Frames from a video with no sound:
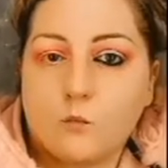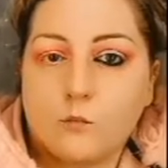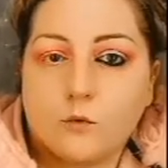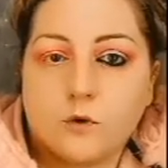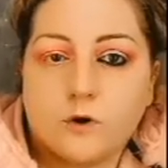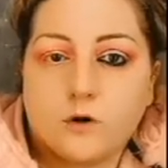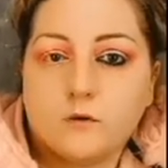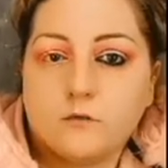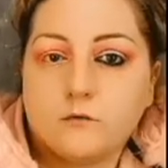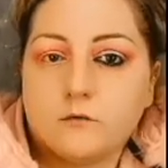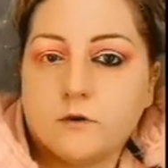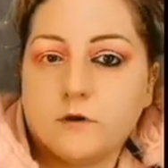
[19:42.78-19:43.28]

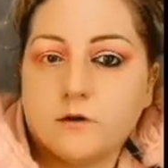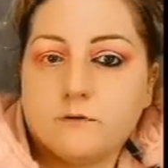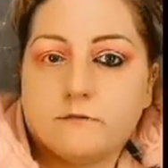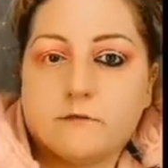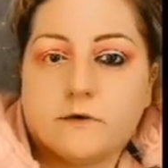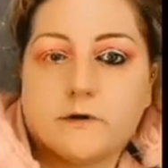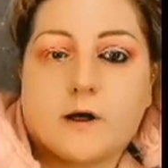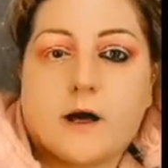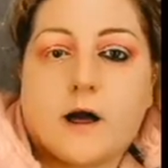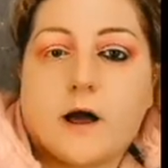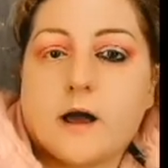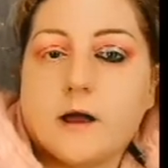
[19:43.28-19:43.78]
We don't have
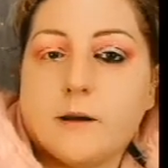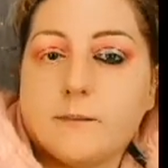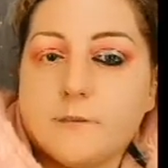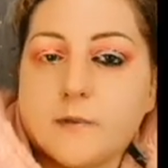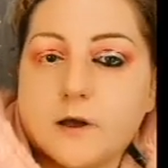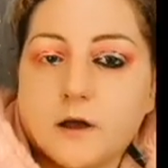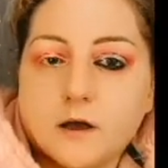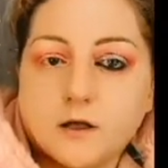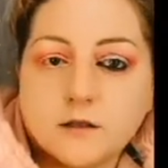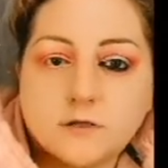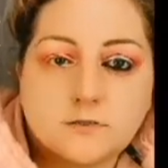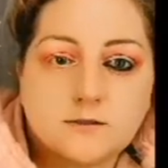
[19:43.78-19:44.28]
like
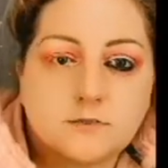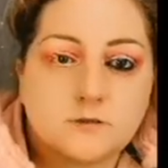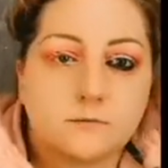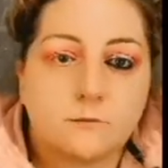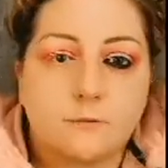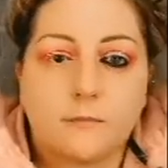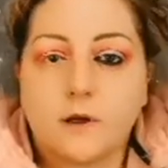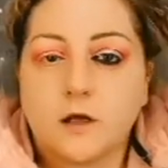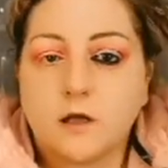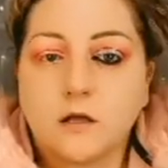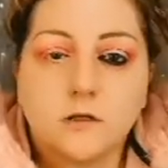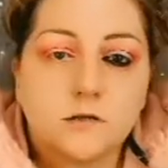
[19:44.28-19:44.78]
IMATs
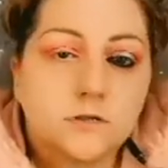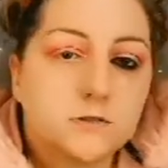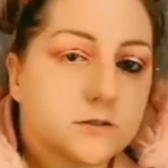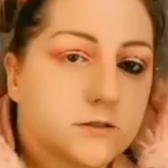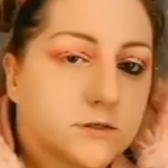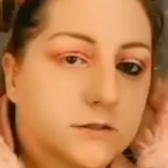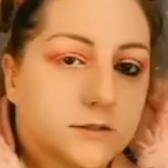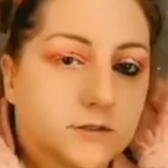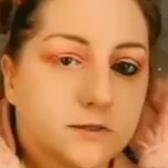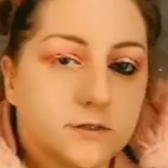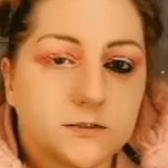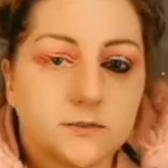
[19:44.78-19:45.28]
and
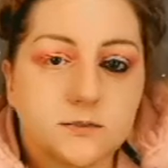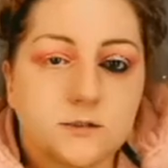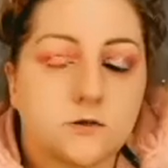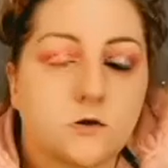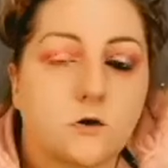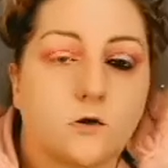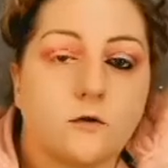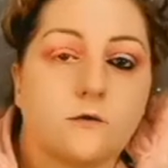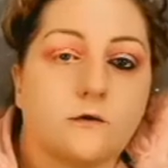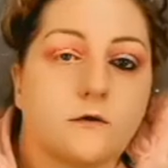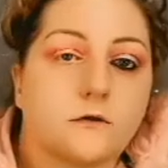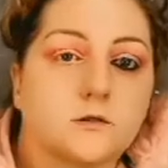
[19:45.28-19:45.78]
Macy's and
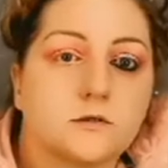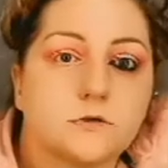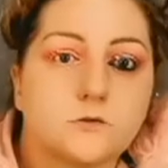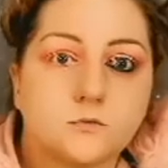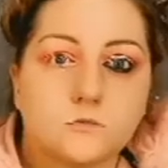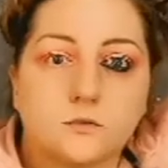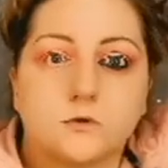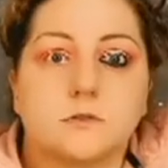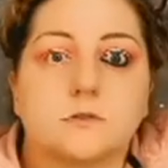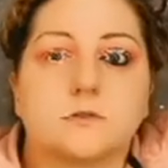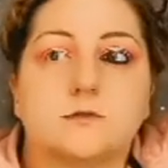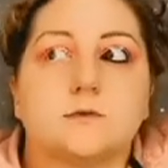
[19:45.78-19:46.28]
all that, so